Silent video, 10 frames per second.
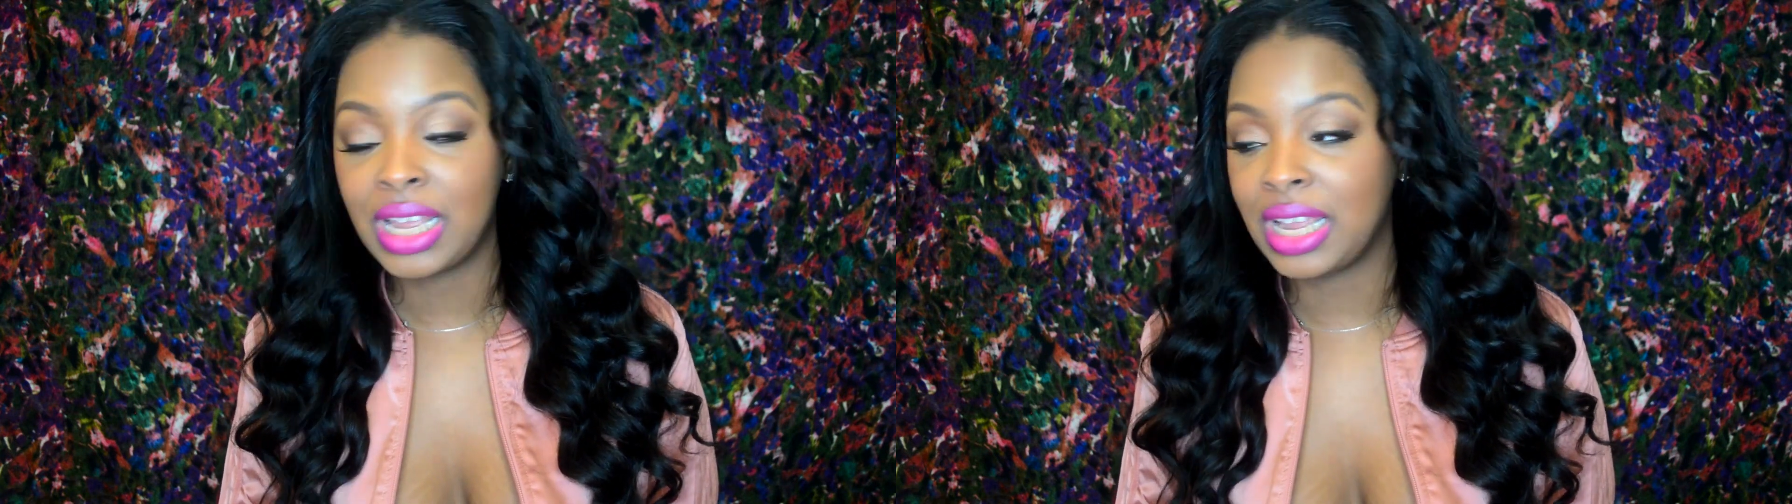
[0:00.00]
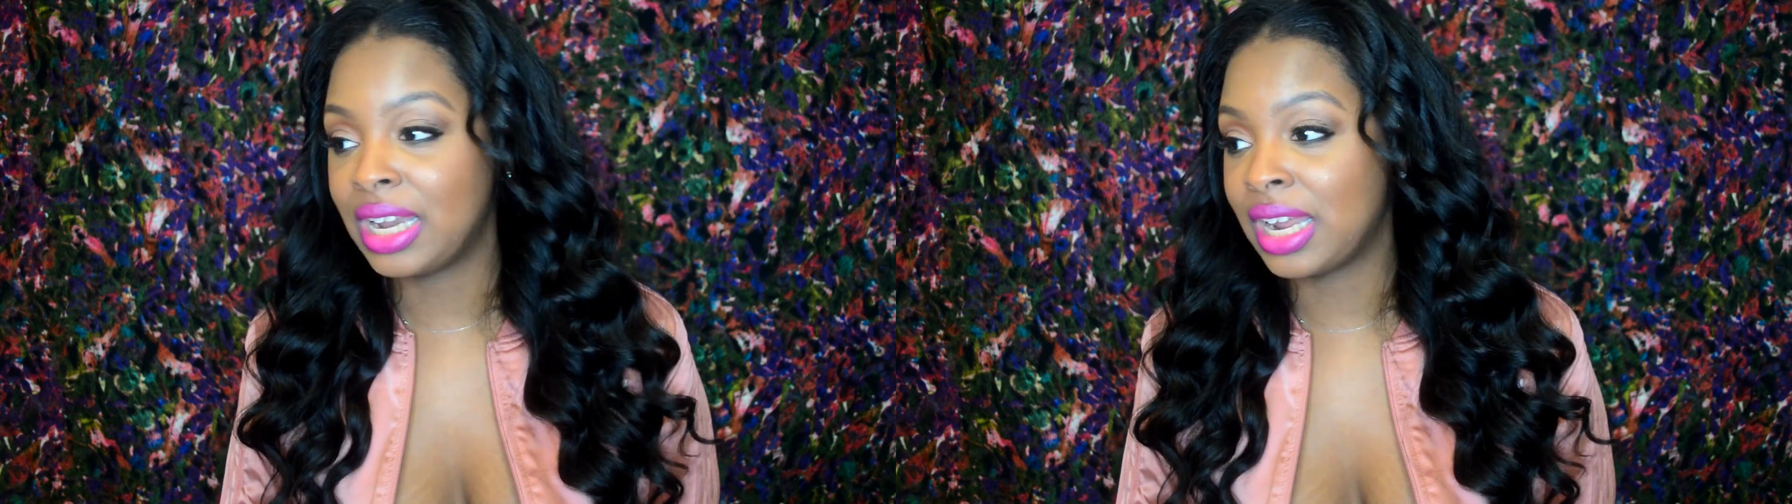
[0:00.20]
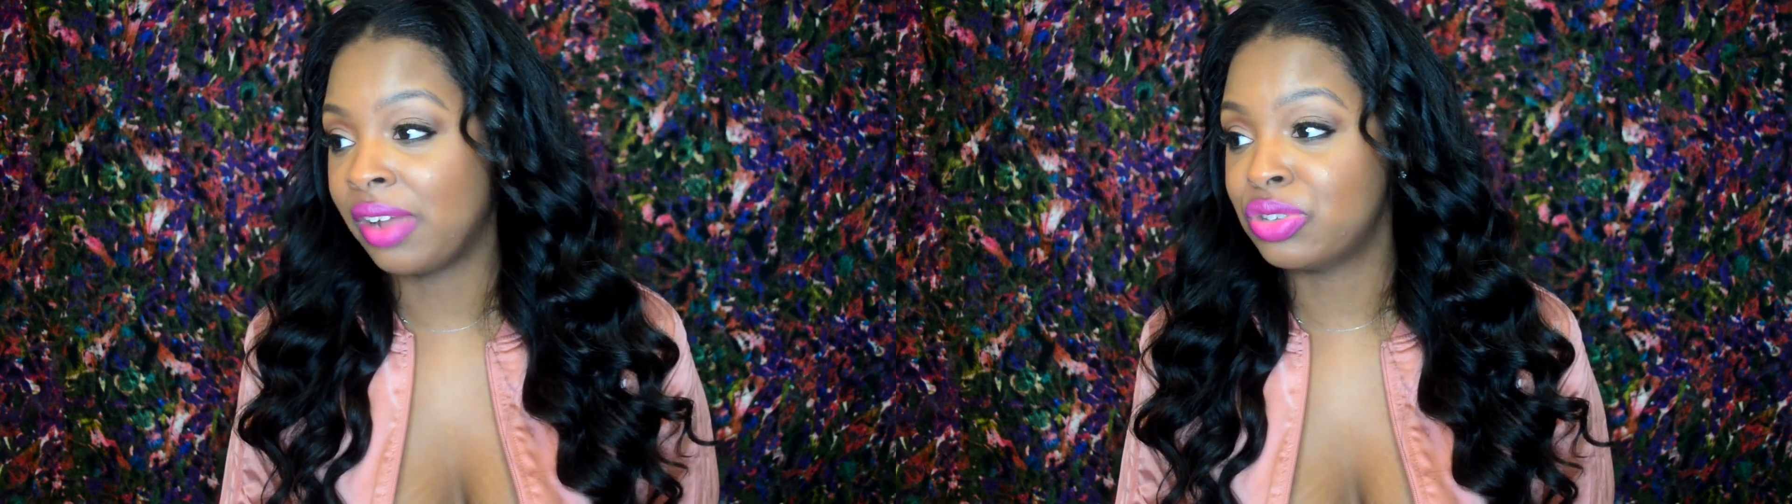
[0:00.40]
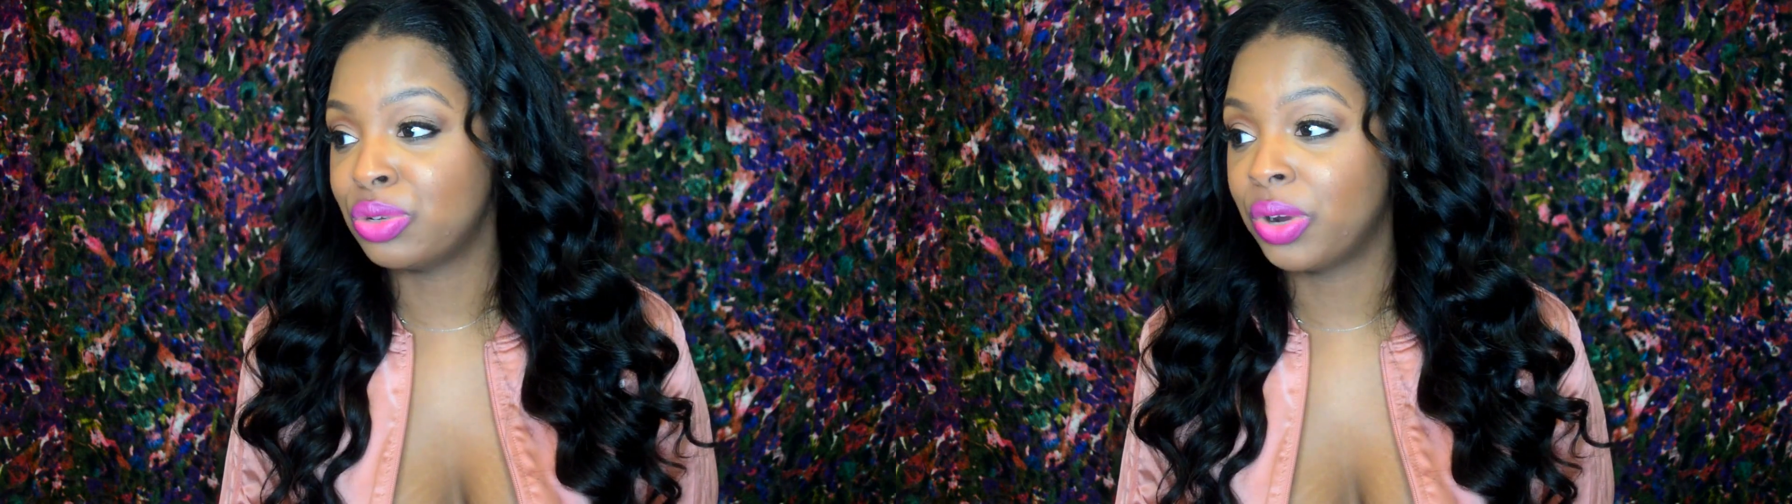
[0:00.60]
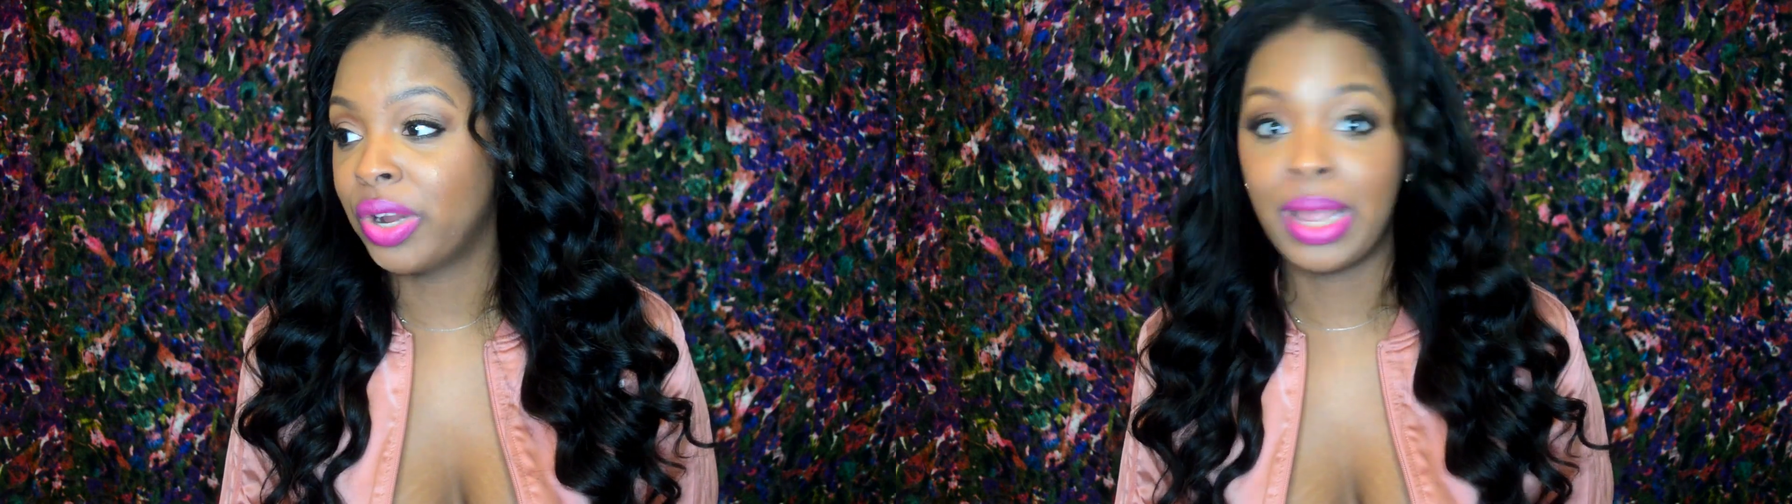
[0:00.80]
and not have
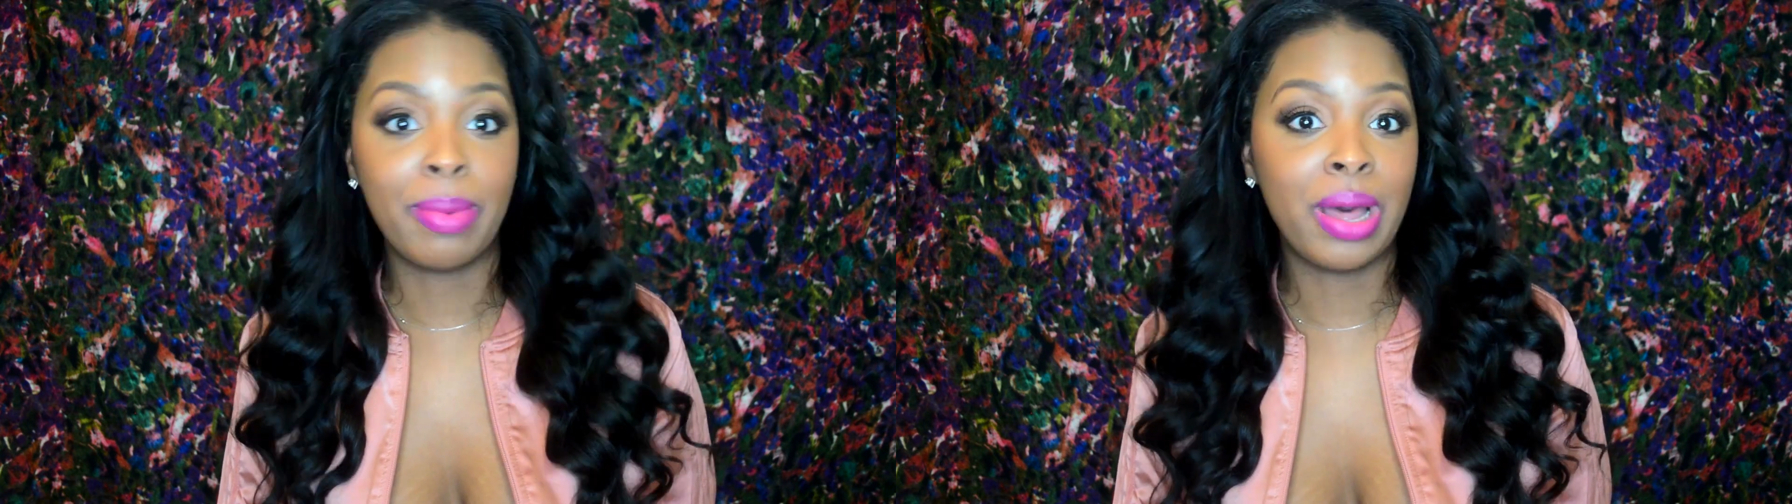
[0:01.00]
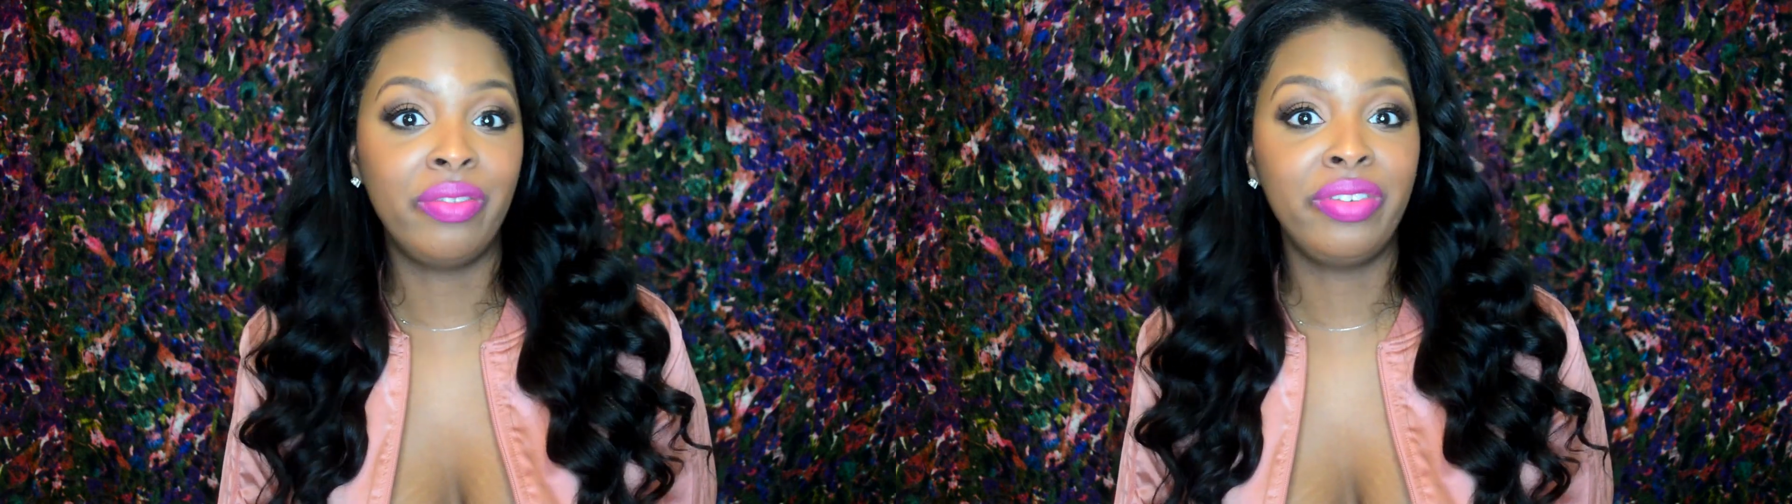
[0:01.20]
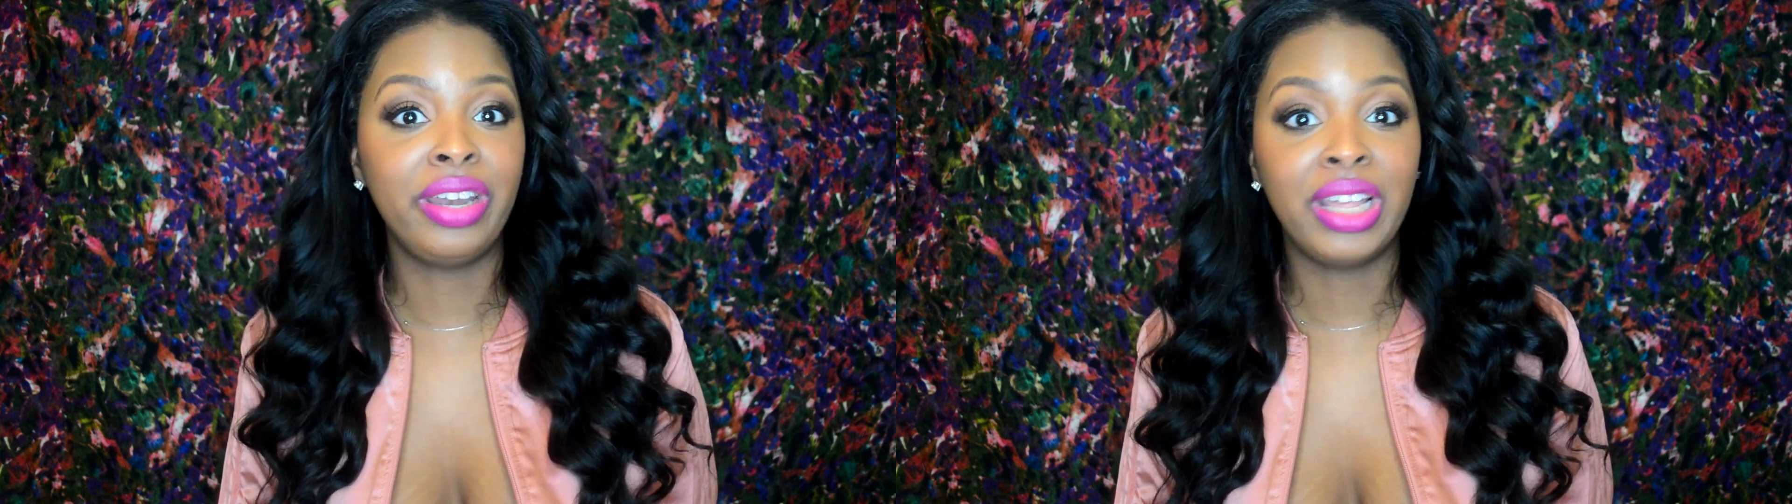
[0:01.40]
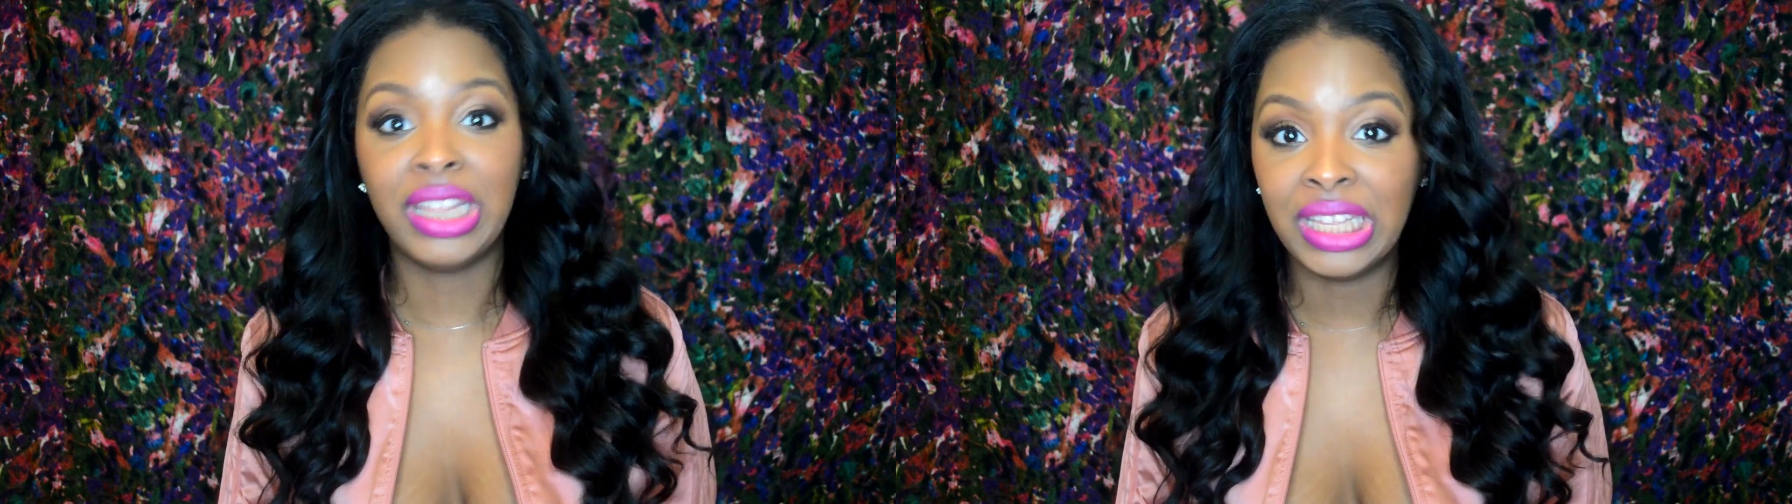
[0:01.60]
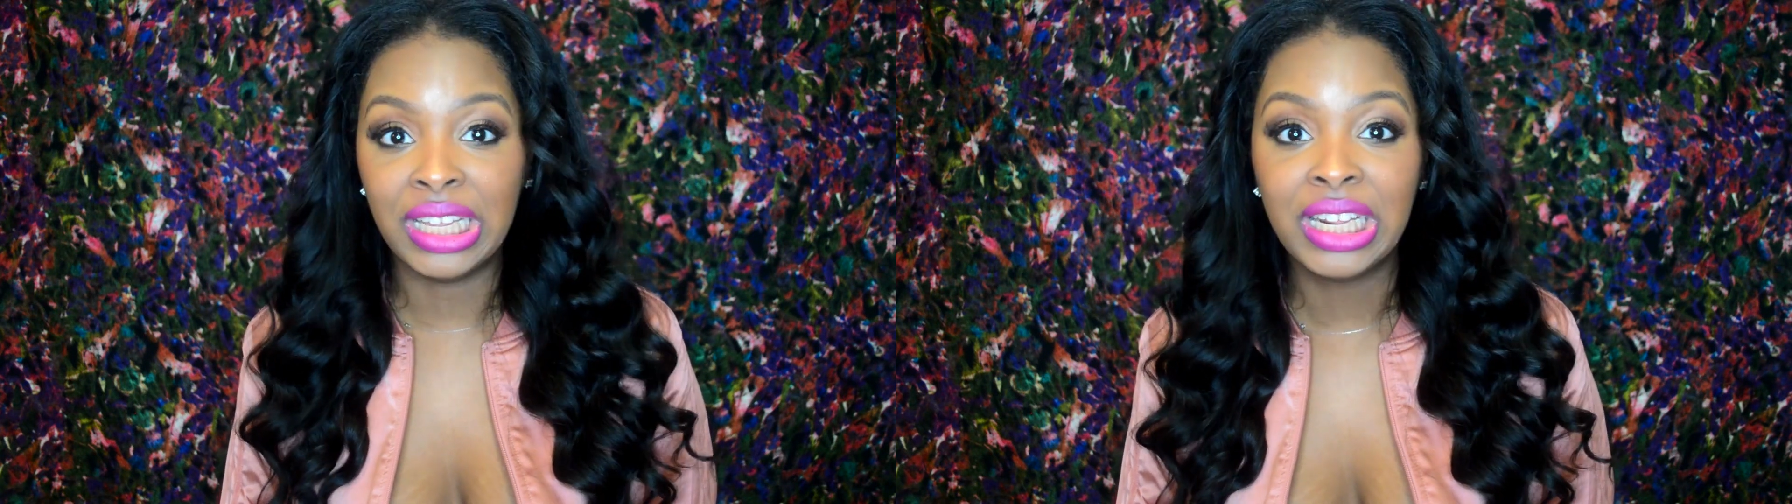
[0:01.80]
to worry about
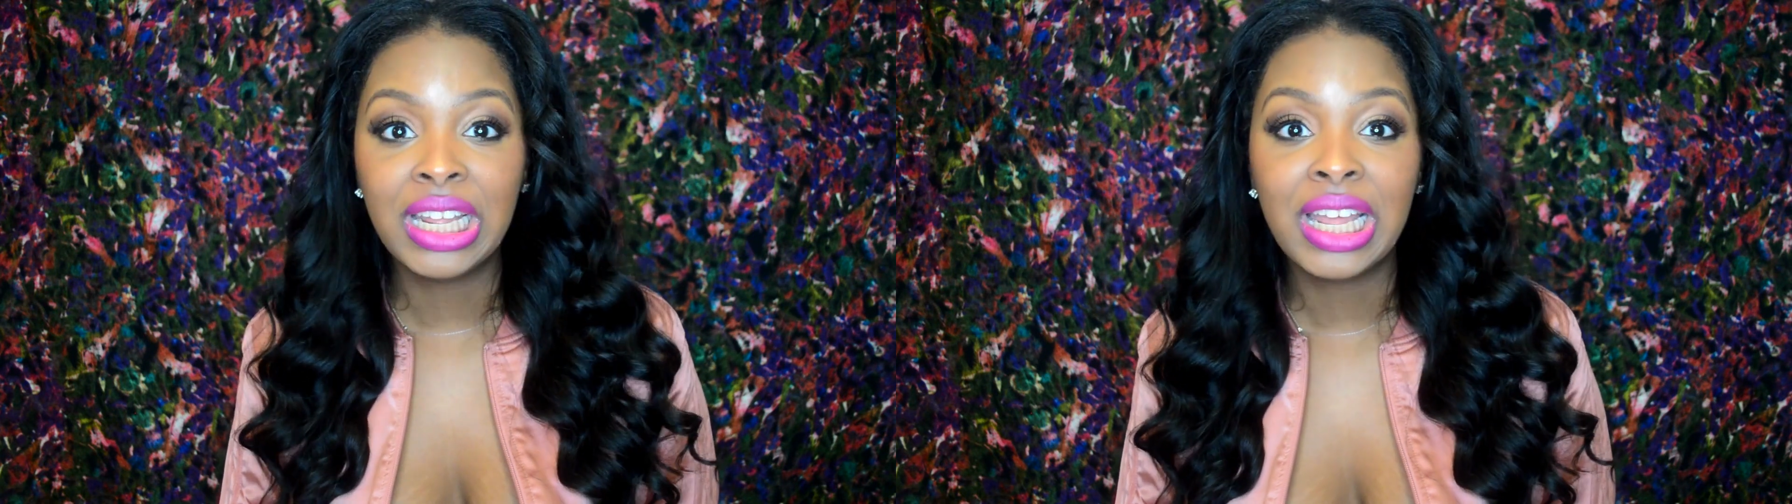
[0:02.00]
nothing.